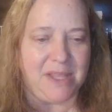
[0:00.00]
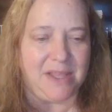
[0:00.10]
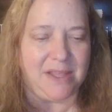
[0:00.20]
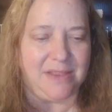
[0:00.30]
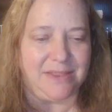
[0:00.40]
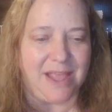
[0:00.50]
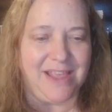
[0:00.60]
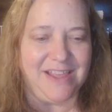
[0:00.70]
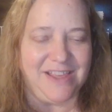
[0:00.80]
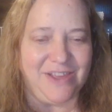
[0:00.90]
me.
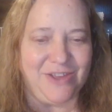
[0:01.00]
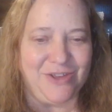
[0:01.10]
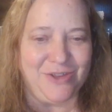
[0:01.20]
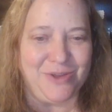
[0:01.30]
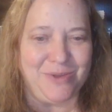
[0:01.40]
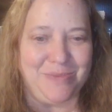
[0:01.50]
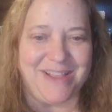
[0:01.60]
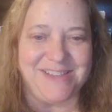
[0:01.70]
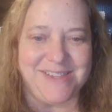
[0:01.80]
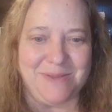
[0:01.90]
Thank you.
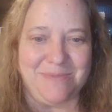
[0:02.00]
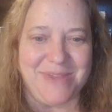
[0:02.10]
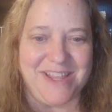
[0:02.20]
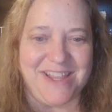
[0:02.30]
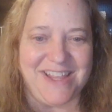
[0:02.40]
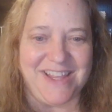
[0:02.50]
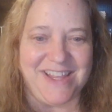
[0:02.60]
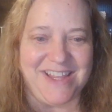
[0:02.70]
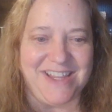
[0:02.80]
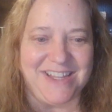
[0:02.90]
Blessed
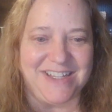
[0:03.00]
be.